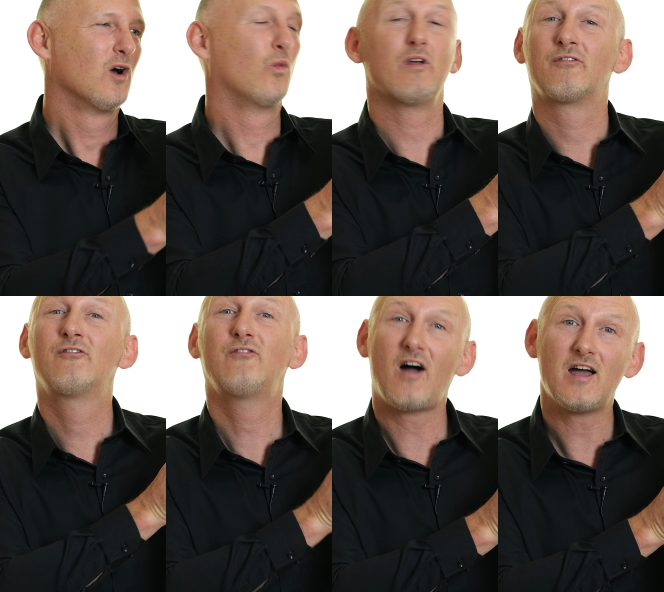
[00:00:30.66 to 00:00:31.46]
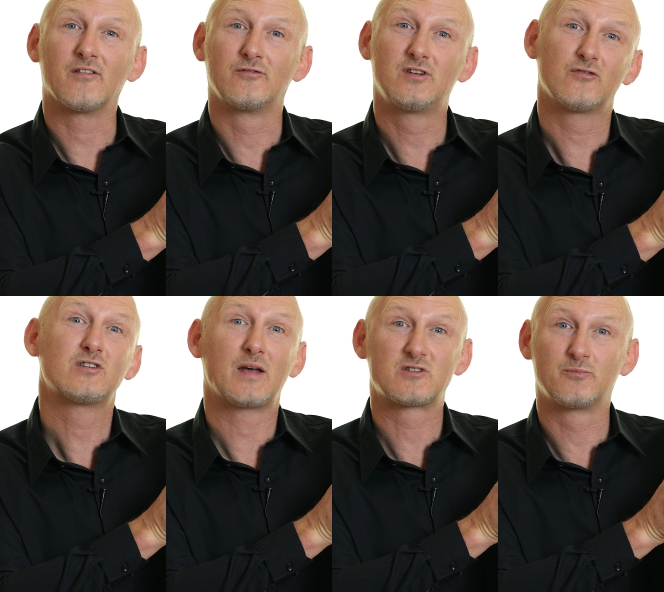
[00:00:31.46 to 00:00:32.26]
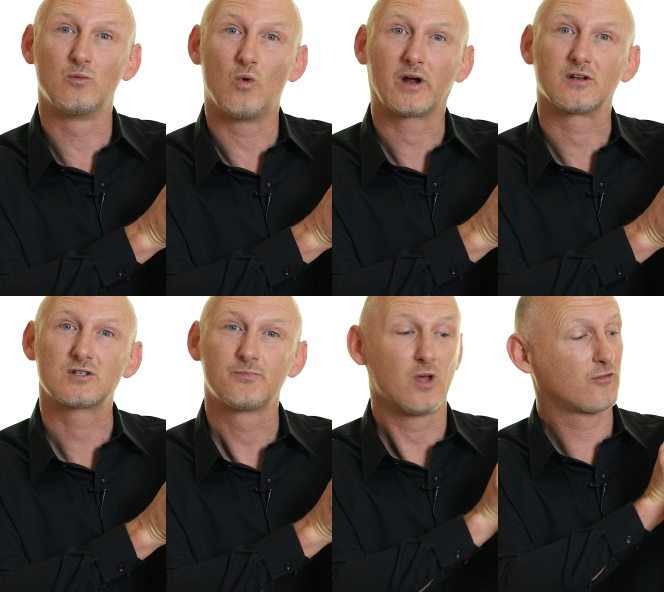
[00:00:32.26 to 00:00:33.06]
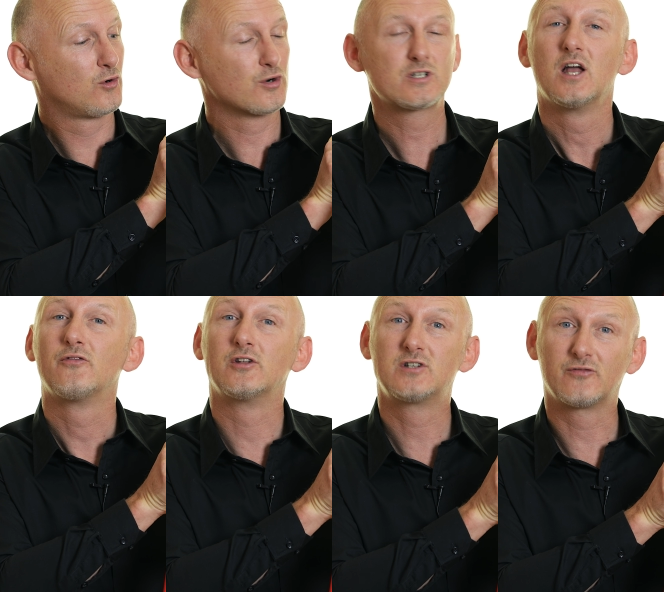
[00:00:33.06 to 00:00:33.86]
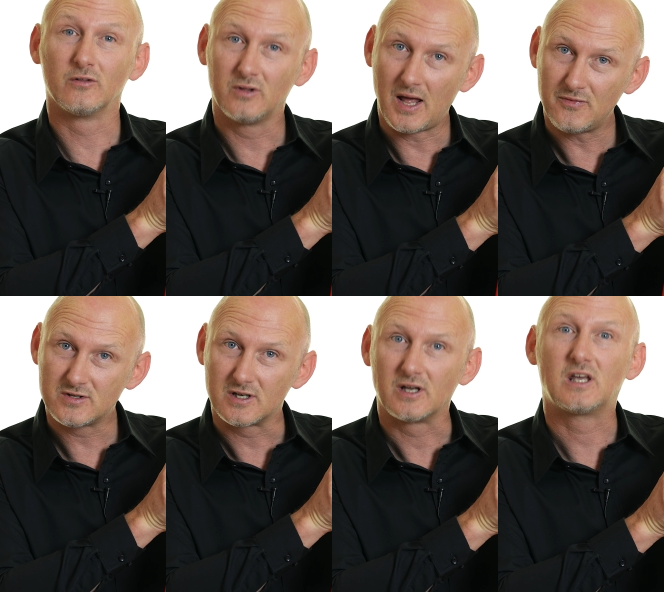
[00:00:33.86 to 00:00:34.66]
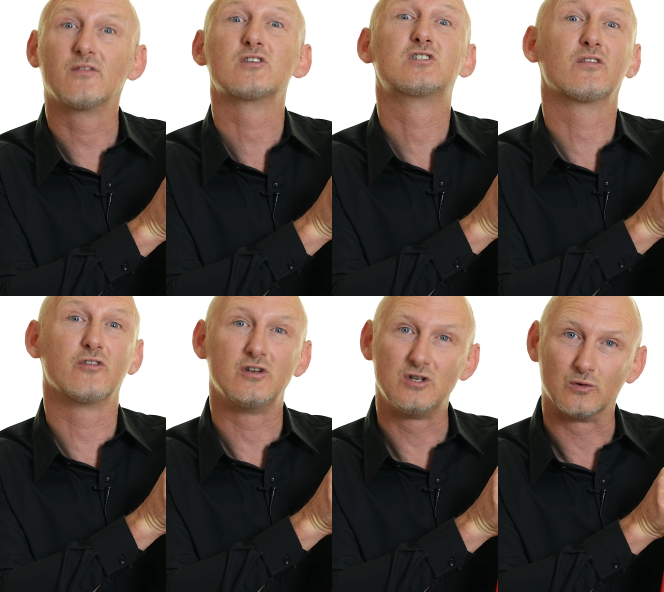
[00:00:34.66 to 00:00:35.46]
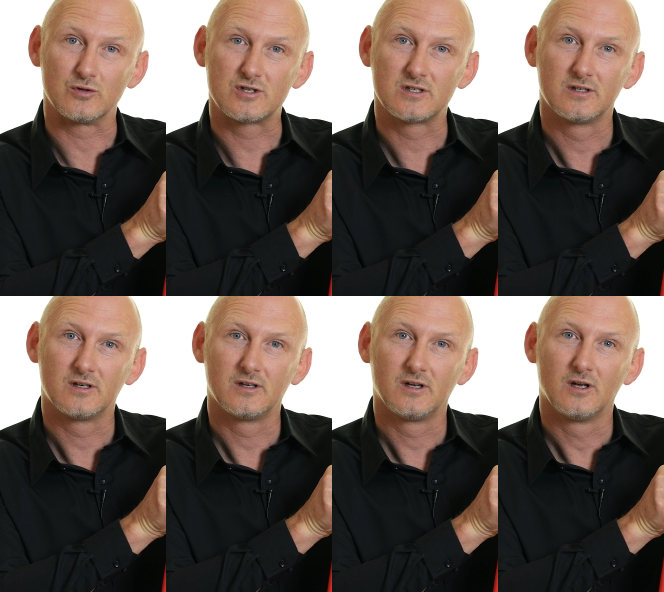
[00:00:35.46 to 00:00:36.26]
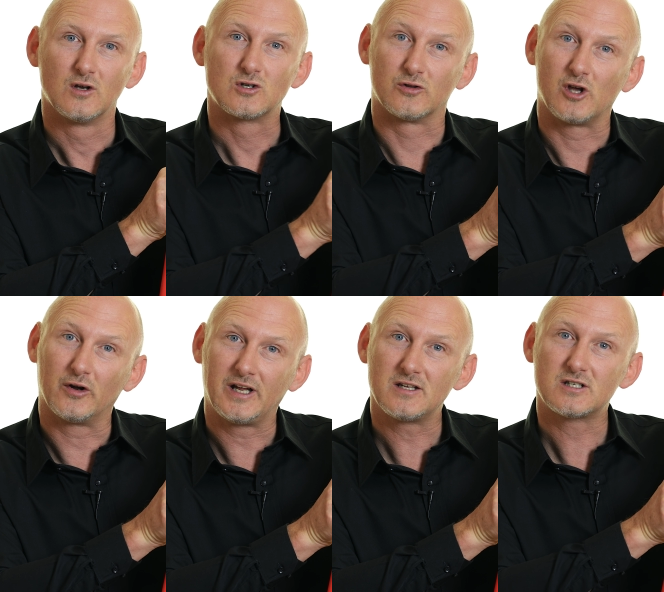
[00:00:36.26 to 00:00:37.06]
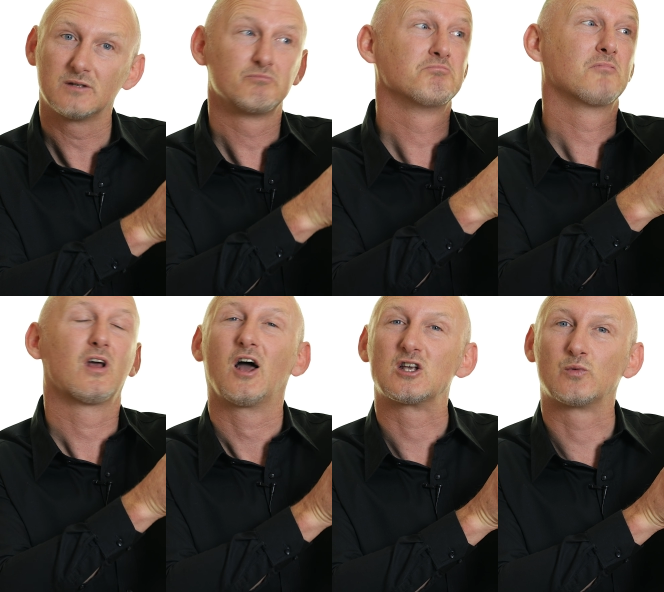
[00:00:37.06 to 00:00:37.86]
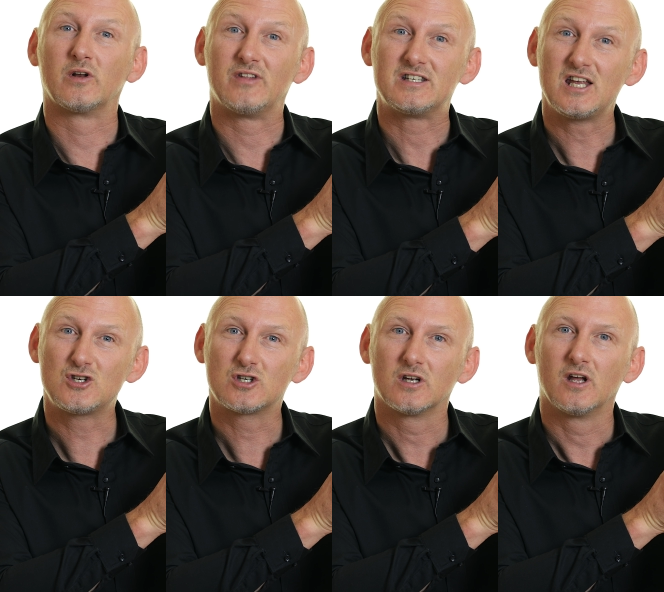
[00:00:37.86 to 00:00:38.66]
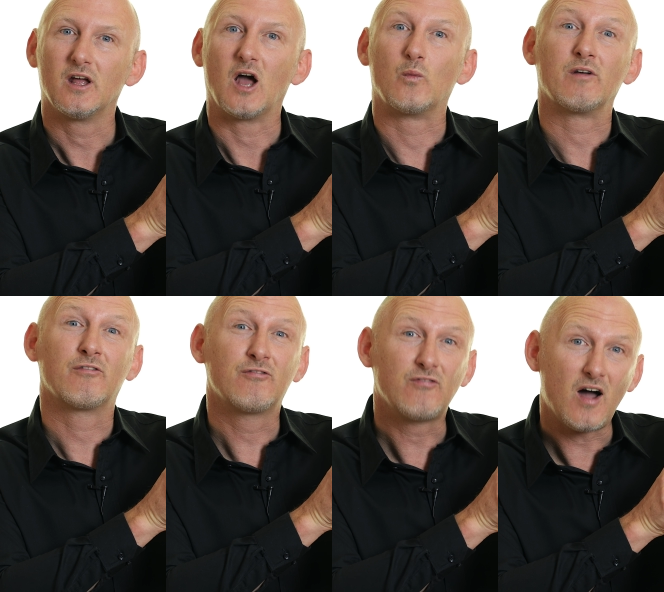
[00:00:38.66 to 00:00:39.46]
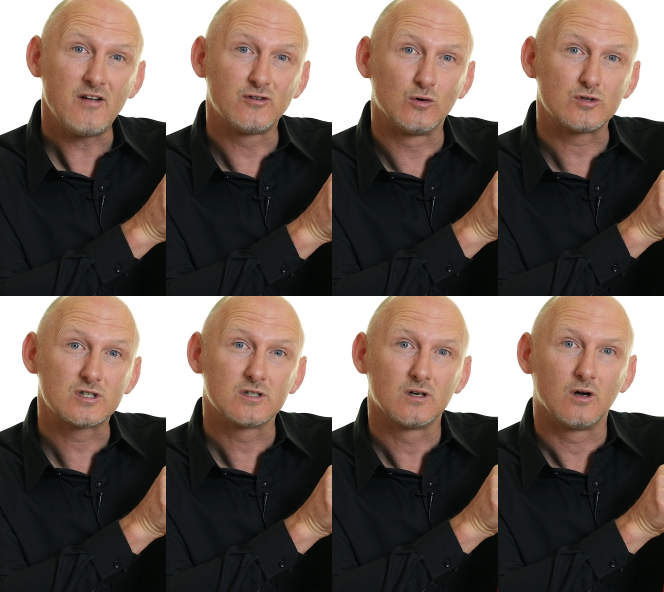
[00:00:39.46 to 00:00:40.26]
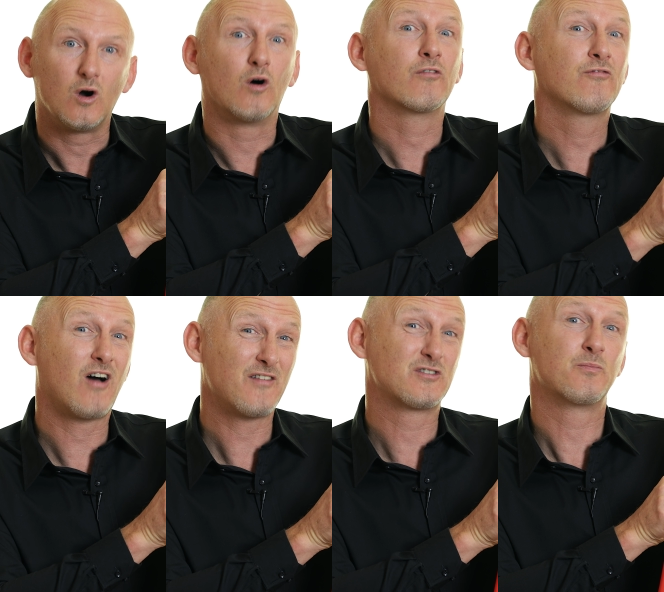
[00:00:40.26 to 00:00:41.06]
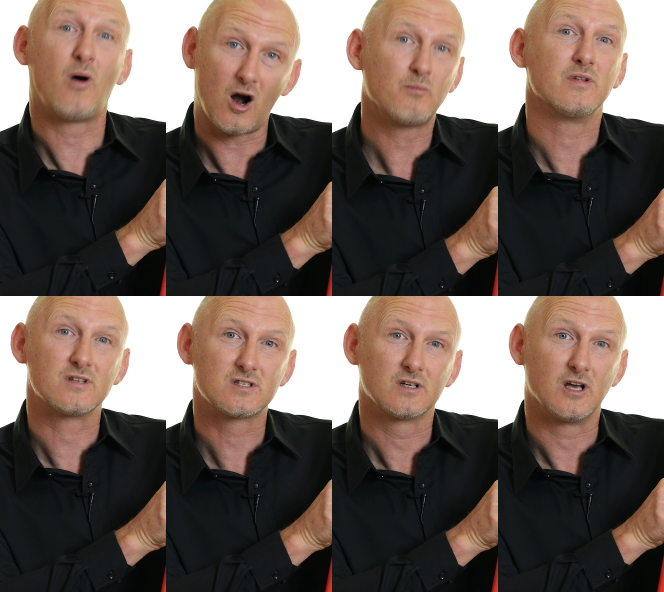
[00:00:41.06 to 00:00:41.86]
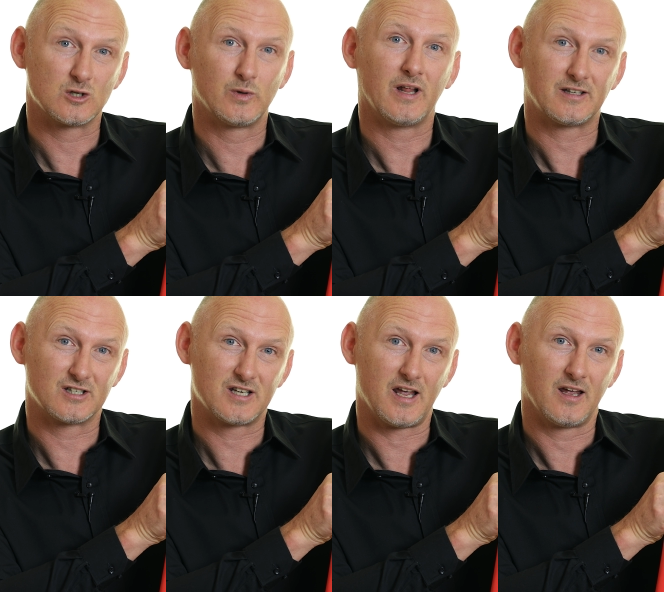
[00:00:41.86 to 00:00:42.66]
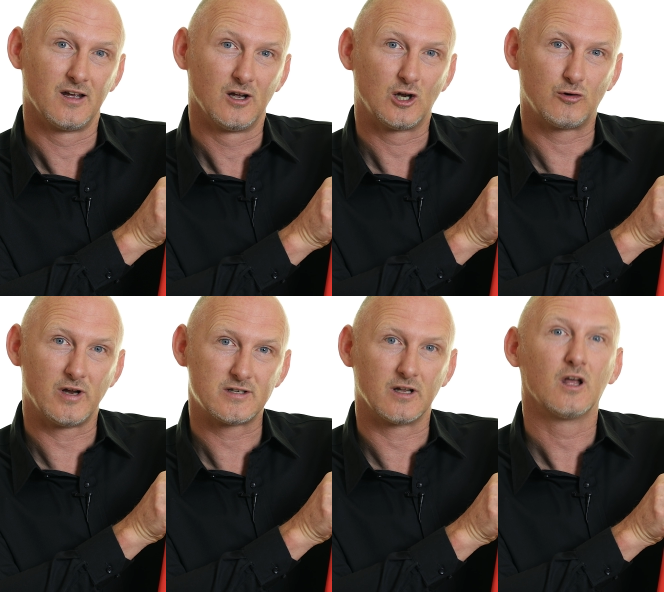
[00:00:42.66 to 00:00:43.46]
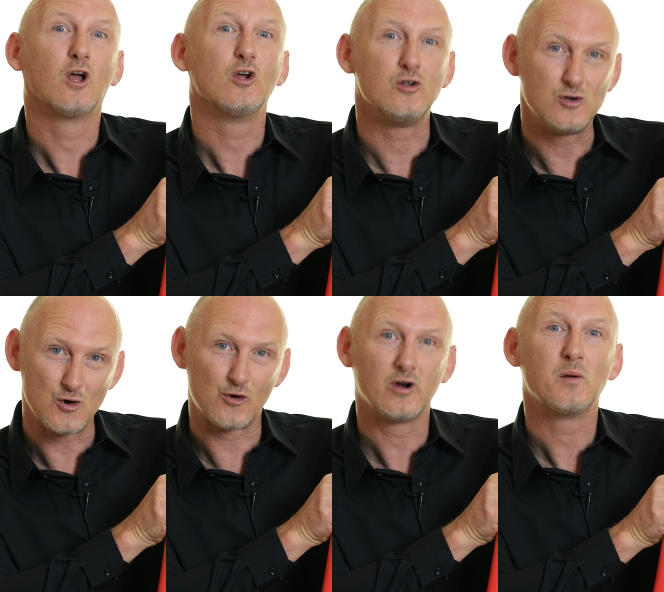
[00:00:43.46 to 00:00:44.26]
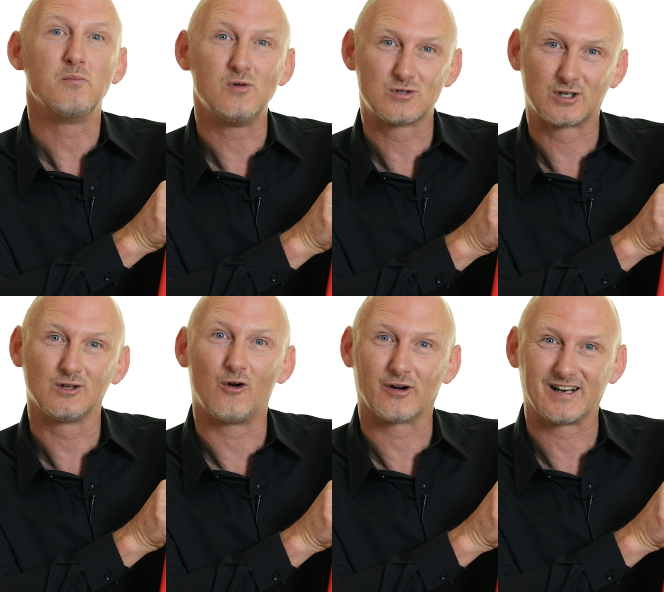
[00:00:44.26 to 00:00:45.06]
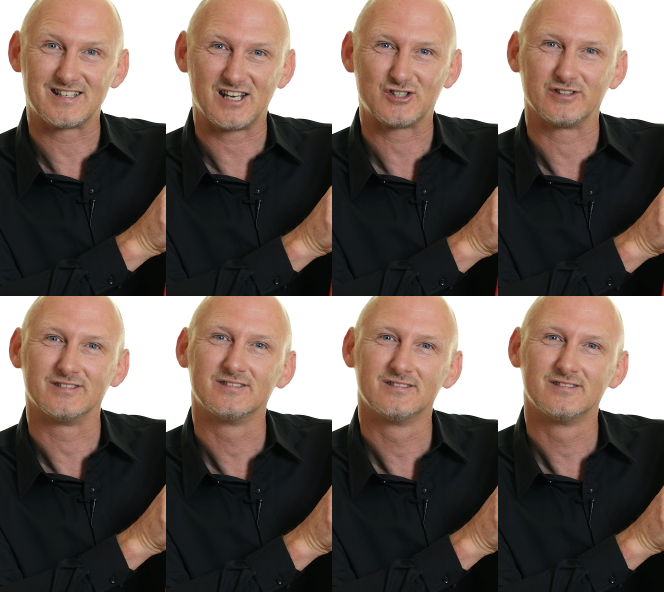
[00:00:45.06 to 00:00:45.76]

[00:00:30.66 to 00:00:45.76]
We have five different types of boomwhackers. Of course, the different lengths give us different notes. So the audience has one of these each, and we have five notes or five departments, as we like to say, creating your musical organization.